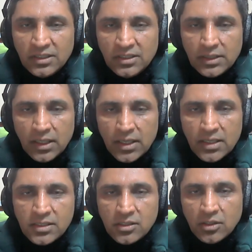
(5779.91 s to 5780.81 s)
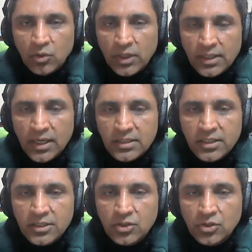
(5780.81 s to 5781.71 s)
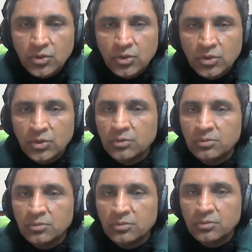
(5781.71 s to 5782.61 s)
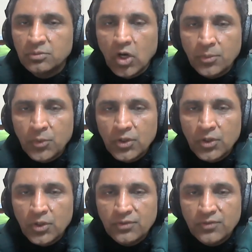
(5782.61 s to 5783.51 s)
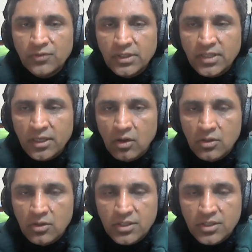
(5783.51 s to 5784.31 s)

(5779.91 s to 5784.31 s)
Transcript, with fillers: our colleagues who are reluctant to go on board with the technology?